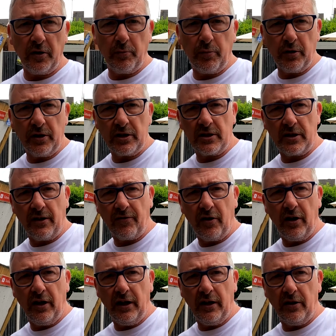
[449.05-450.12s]
You can put this, I've
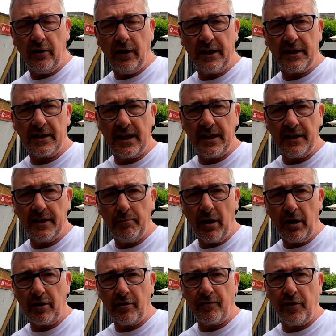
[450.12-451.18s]
got a little extended
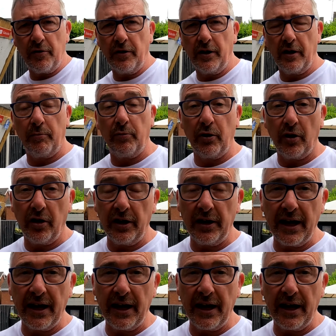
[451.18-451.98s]
microphone that I can put on